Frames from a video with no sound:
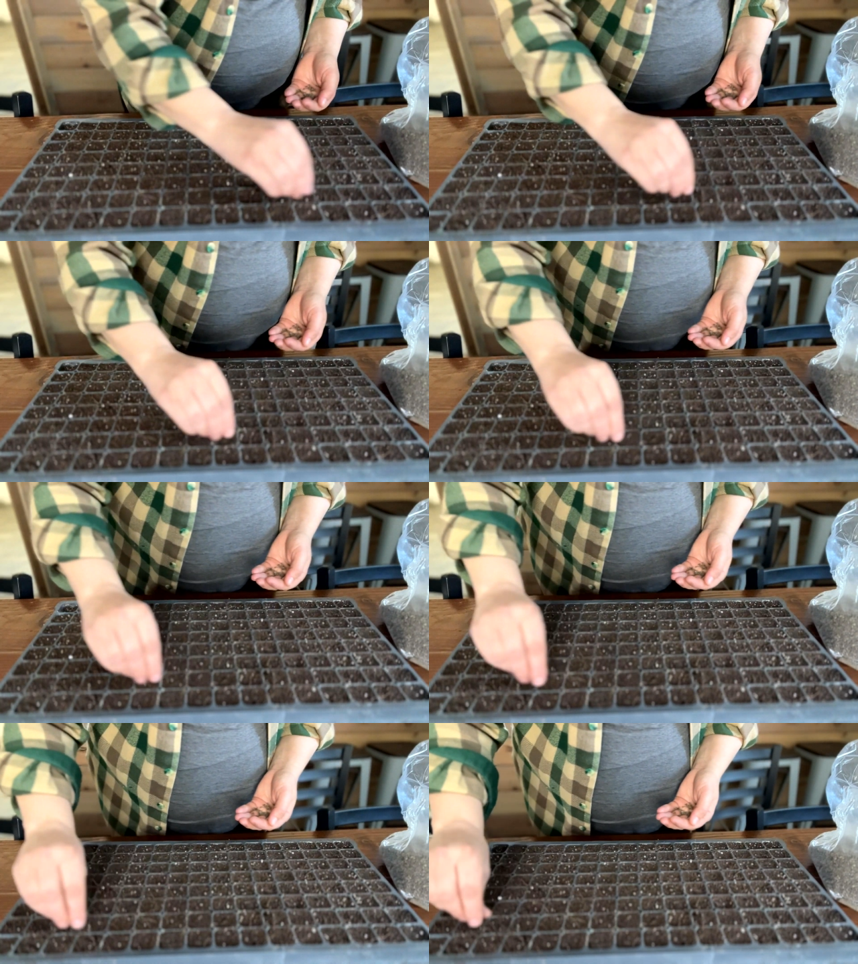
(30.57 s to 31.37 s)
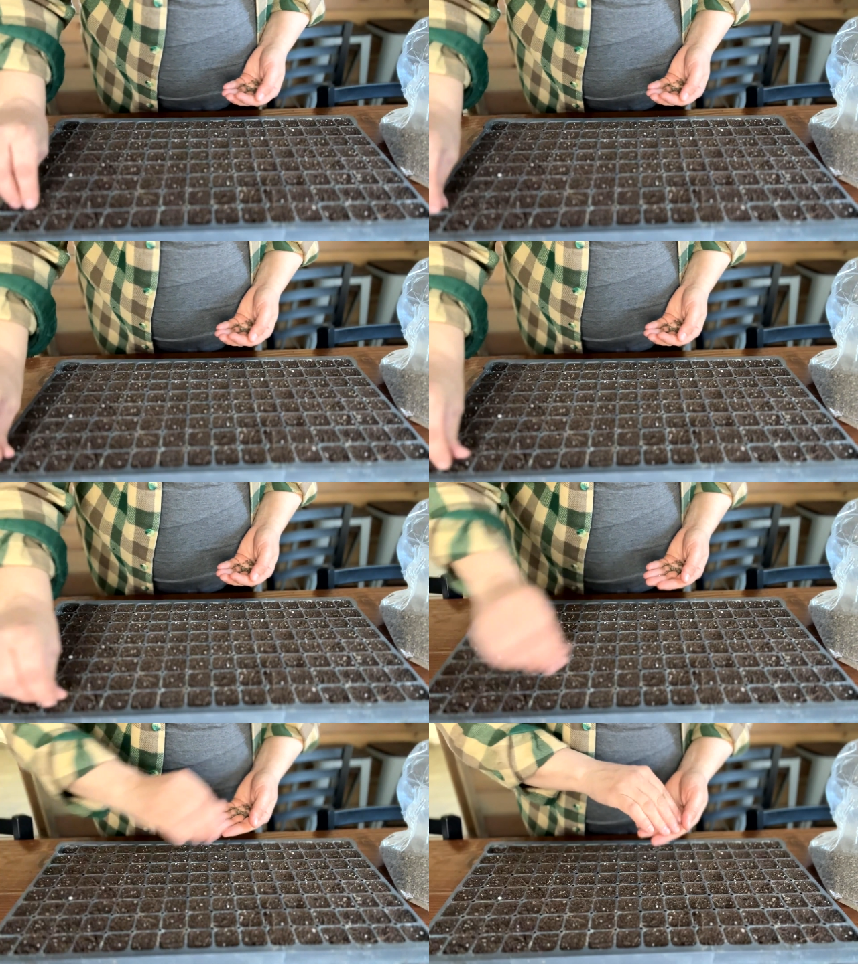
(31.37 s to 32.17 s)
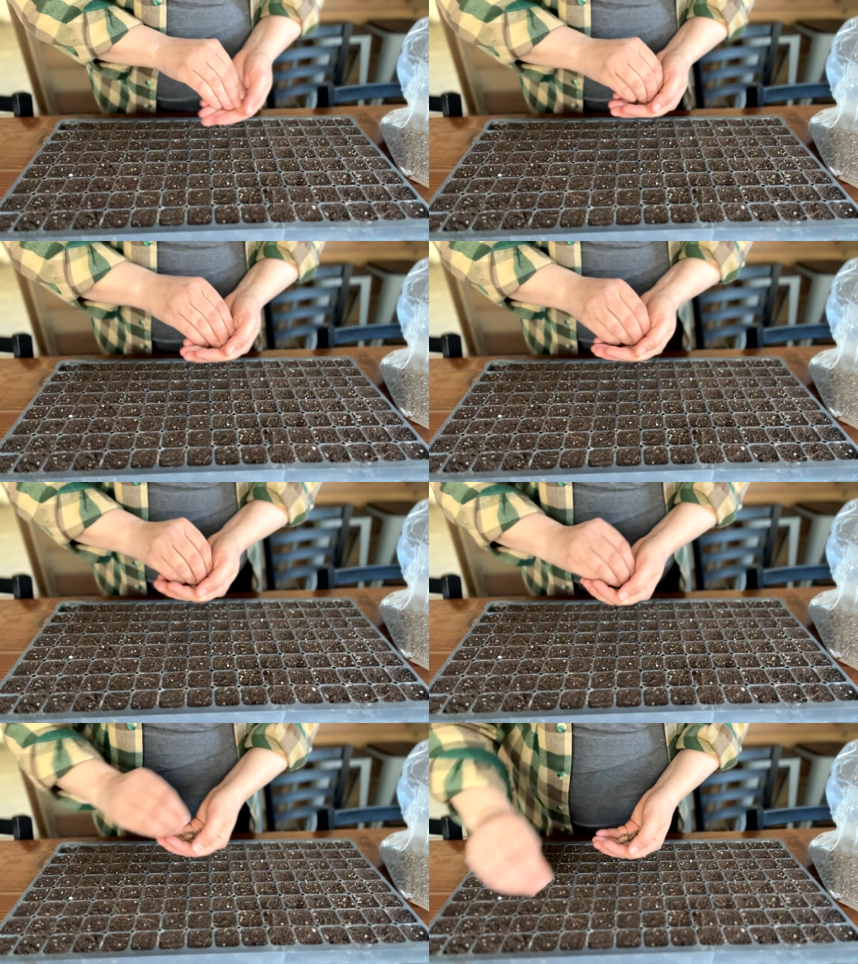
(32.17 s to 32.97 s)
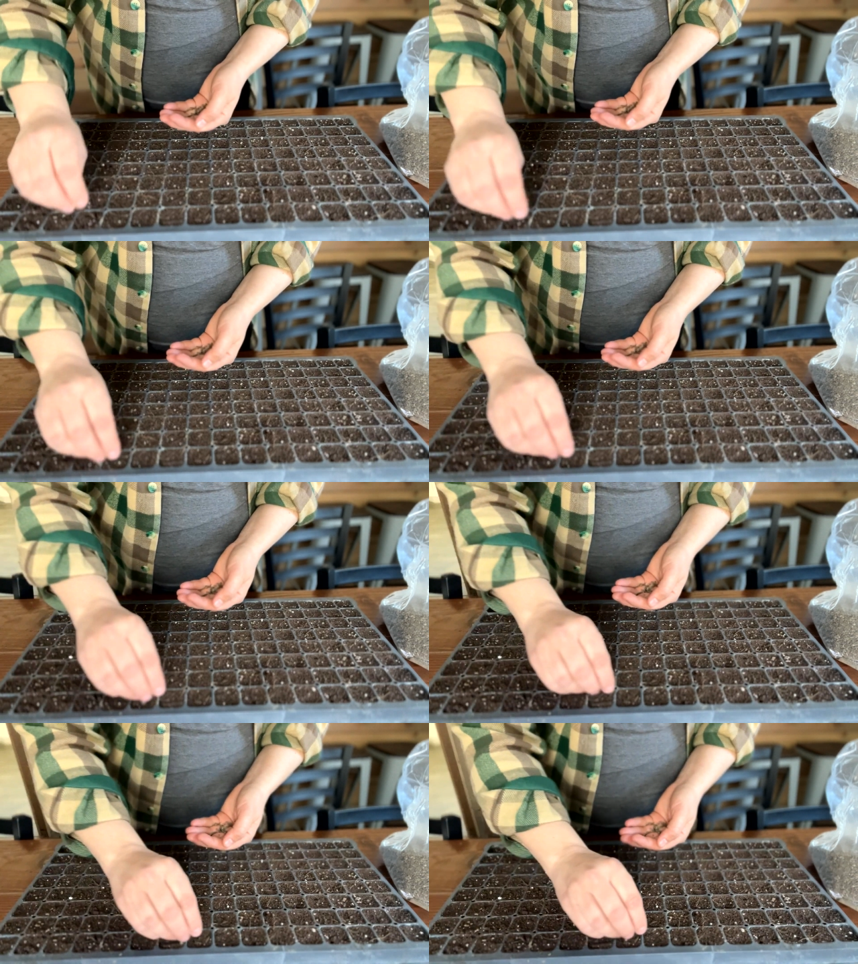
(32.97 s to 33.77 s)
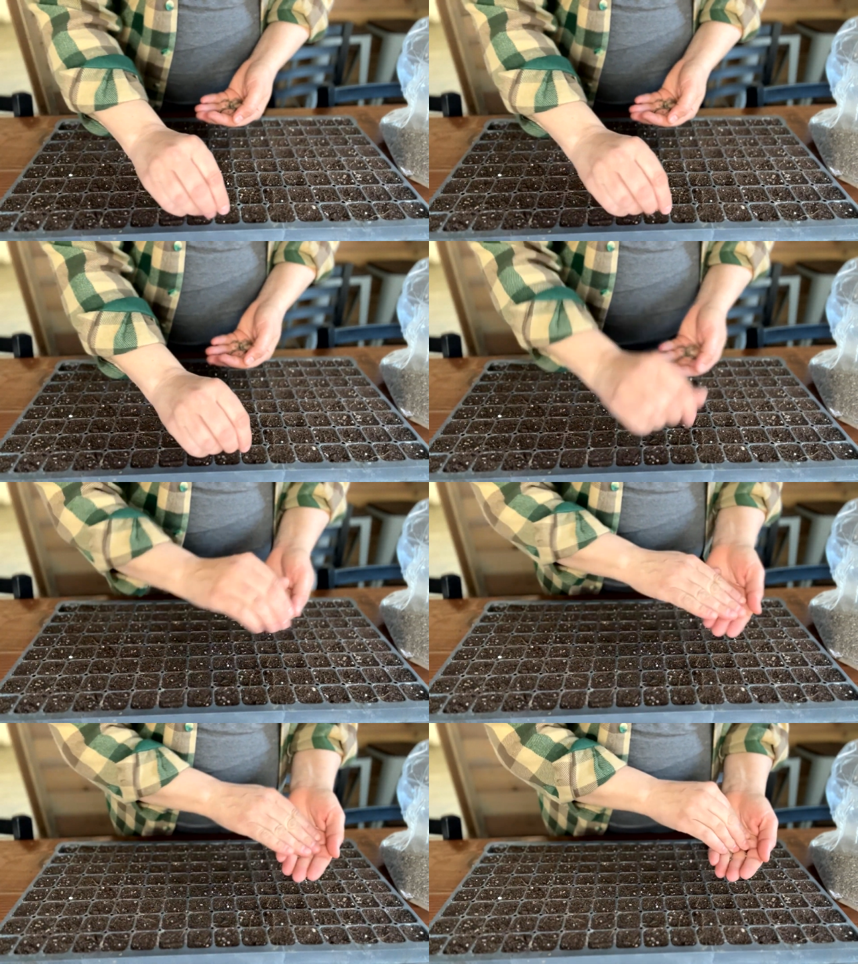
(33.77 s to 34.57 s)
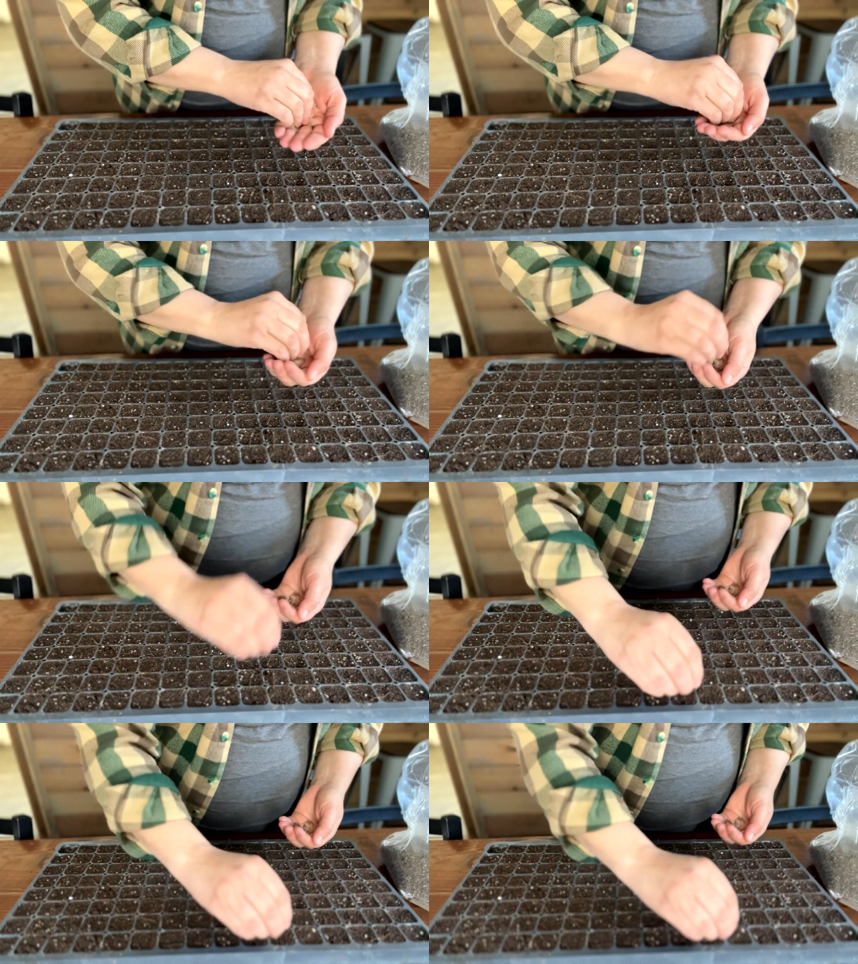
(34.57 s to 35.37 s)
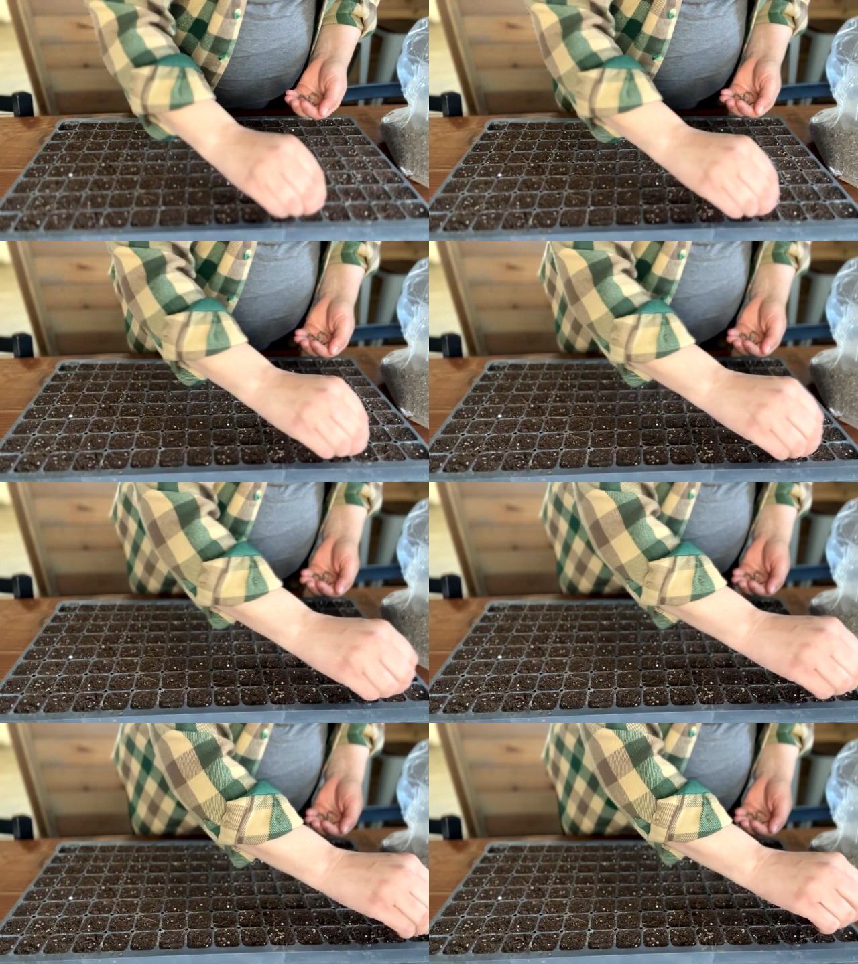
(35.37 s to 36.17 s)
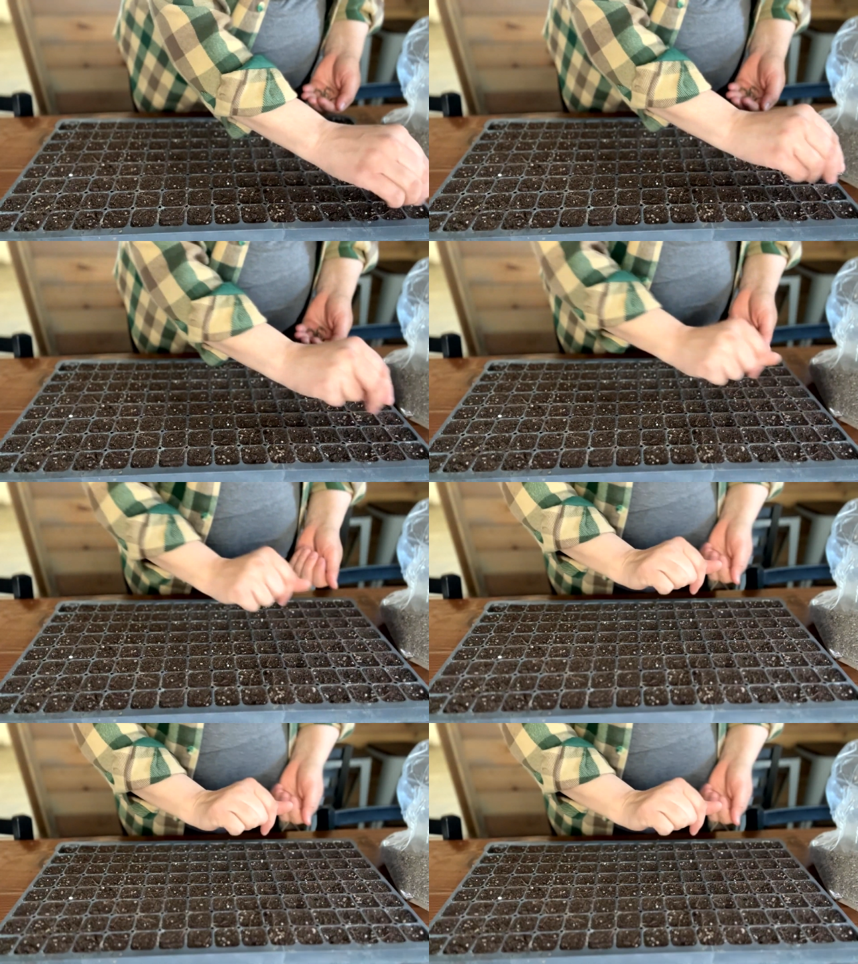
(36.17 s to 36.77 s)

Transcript: No face is visible, so there are no lips to read.